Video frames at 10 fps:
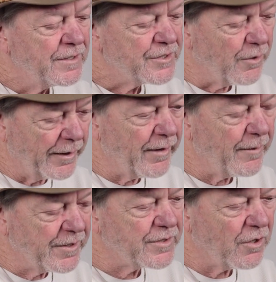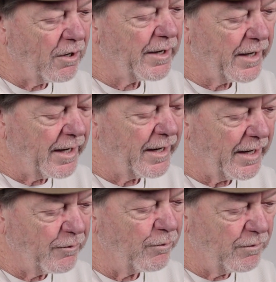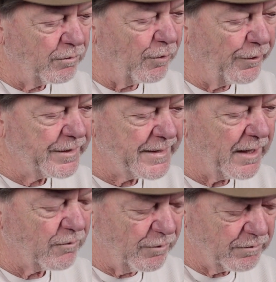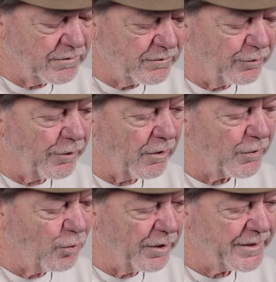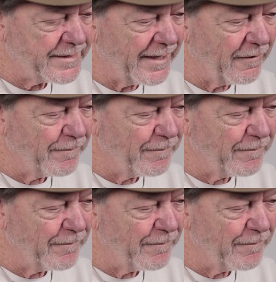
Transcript: So I grabbed the guitar and I wrote it down, wrote all the words down.